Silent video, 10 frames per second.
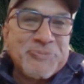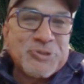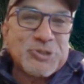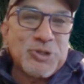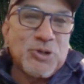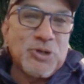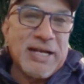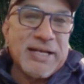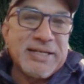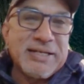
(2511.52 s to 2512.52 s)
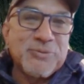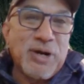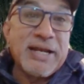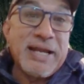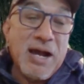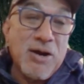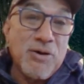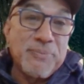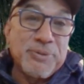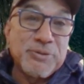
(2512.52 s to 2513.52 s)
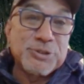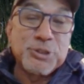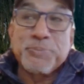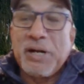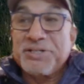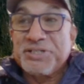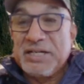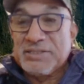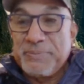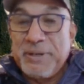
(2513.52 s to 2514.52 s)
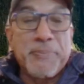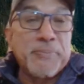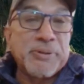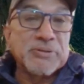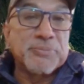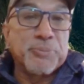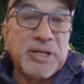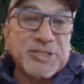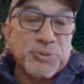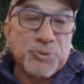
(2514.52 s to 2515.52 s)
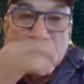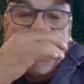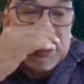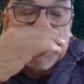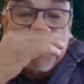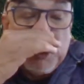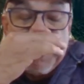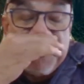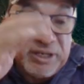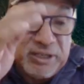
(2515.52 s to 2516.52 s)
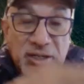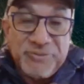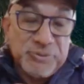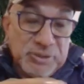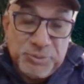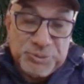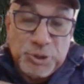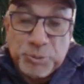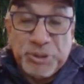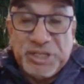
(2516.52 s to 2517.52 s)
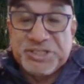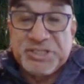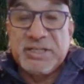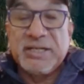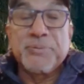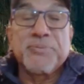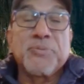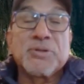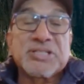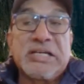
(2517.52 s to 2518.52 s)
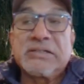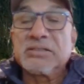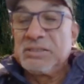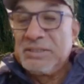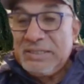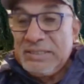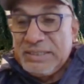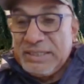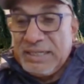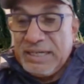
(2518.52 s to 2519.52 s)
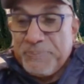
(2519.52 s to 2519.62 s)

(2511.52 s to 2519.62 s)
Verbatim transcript: So I can, right now, I'm doing two projects. I'm helping build a bridge where a little boy fell off. There was no bridge and, and was killed. And I